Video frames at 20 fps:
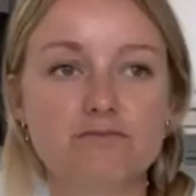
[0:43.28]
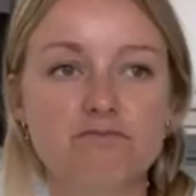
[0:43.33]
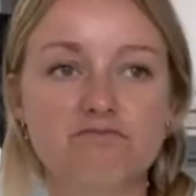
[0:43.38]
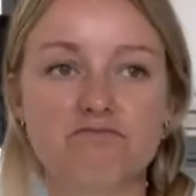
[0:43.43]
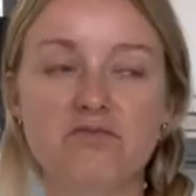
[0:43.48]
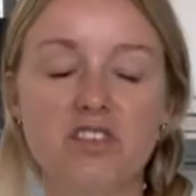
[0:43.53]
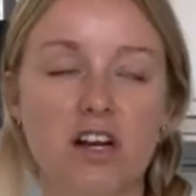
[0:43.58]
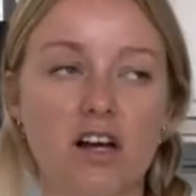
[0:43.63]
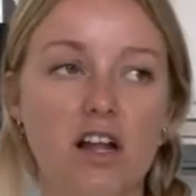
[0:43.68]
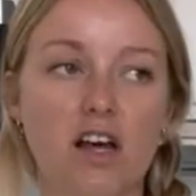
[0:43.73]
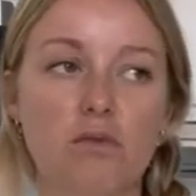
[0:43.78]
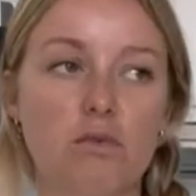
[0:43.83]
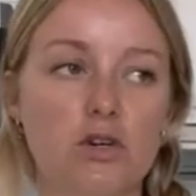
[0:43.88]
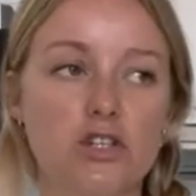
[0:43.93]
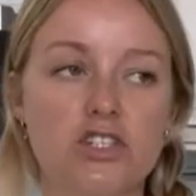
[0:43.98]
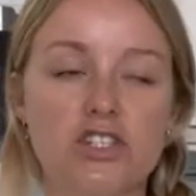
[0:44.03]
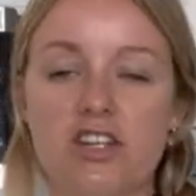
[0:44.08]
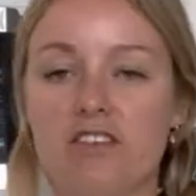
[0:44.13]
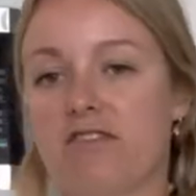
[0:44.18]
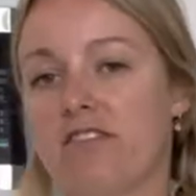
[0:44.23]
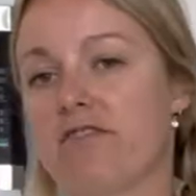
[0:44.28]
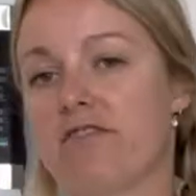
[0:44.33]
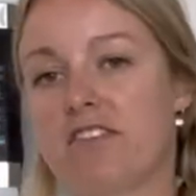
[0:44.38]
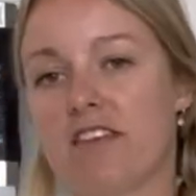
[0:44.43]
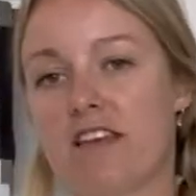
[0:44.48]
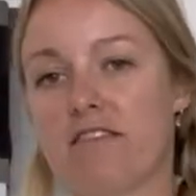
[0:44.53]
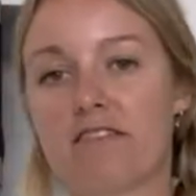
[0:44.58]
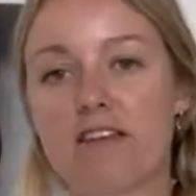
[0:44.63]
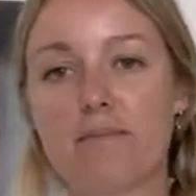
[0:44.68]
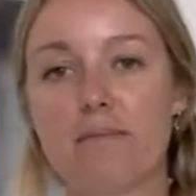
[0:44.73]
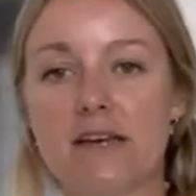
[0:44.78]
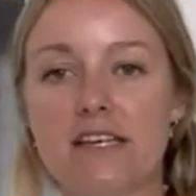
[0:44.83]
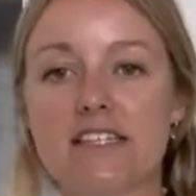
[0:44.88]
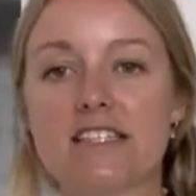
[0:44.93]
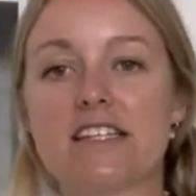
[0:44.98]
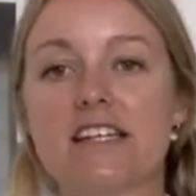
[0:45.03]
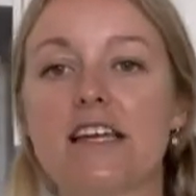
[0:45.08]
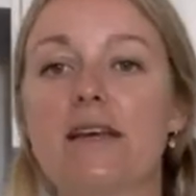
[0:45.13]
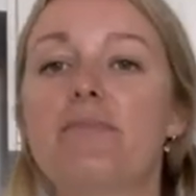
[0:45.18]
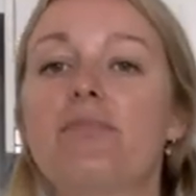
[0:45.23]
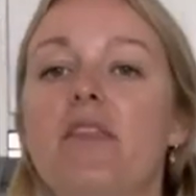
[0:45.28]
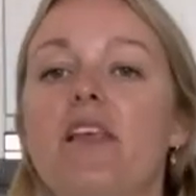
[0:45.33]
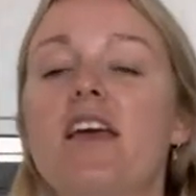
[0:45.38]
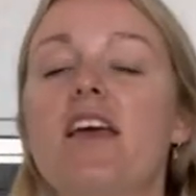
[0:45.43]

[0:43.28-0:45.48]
yeah, like watched TV for the evening basically.